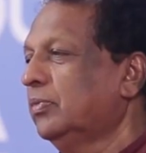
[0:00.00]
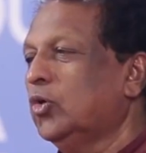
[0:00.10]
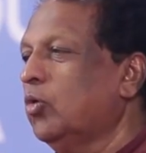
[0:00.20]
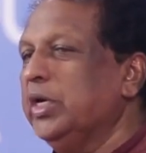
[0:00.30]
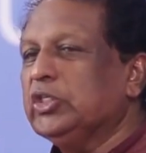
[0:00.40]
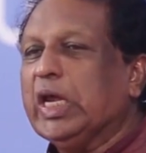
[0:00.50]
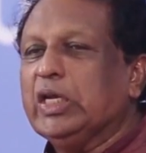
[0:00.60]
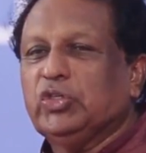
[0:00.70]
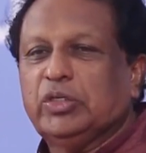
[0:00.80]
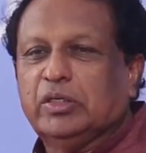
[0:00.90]
Nobody
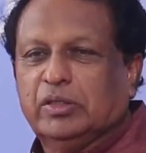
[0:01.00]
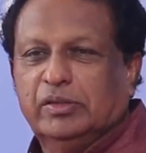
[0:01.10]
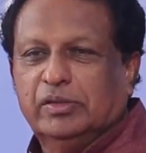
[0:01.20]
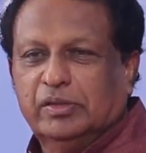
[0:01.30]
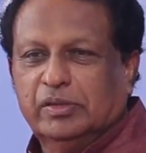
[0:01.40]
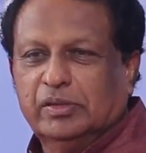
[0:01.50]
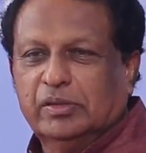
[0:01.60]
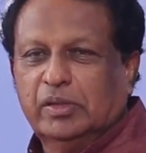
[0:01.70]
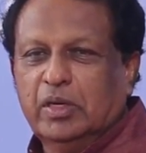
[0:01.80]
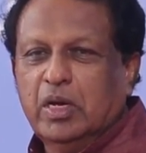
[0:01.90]
challenged it.
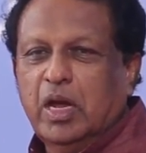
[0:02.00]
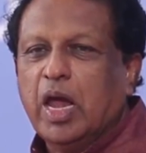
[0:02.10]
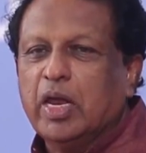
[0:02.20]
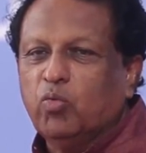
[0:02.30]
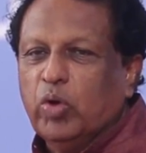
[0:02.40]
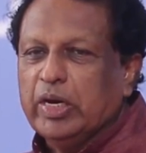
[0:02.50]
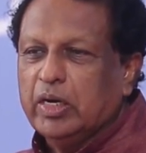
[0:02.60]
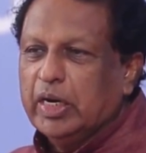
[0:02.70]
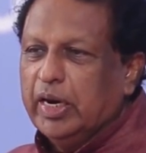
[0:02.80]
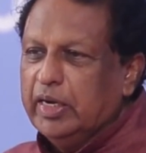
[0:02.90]
And
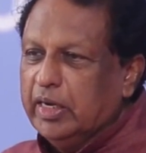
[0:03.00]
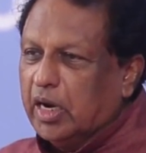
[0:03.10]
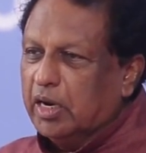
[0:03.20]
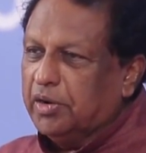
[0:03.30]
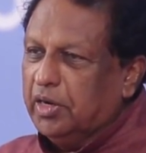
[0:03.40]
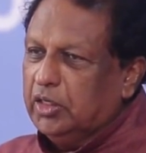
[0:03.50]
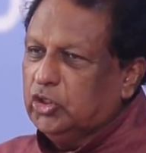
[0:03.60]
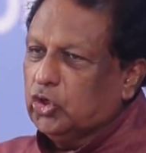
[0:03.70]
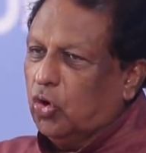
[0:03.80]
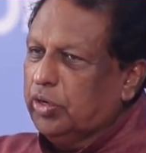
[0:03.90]
when any country
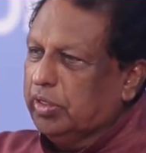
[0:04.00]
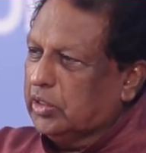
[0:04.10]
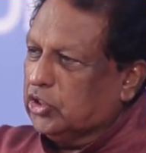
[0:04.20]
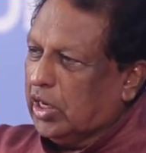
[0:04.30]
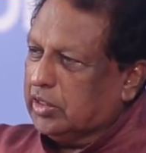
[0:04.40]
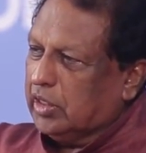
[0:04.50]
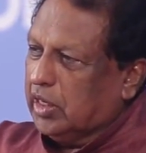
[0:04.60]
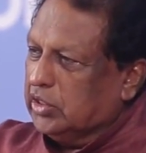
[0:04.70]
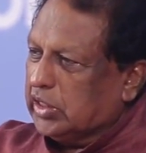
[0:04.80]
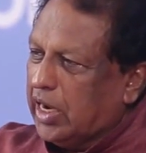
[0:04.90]
joined the charter
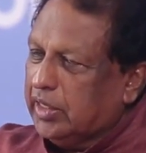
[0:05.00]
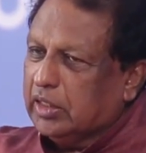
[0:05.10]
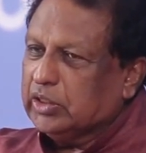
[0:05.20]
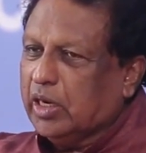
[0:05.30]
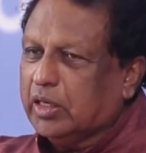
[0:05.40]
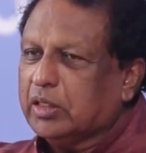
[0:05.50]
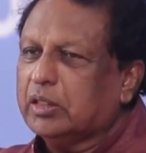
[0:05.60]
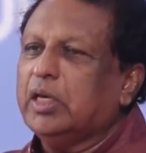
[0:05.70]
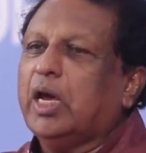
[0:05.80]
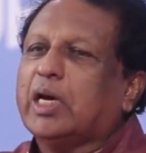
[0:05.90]
and signed the charter,
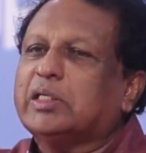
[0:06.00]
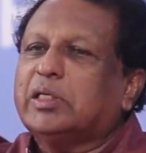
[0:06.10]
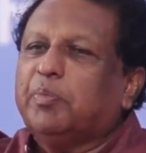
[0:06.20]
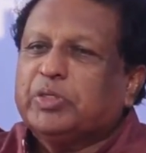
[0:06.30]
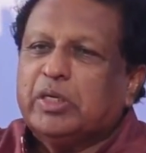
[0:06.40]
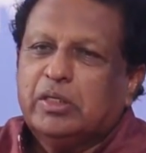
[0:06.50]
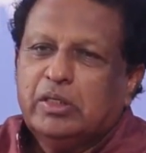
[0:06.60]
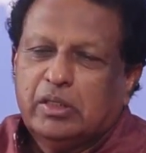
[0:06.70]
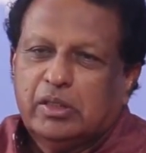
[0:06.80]
they accepted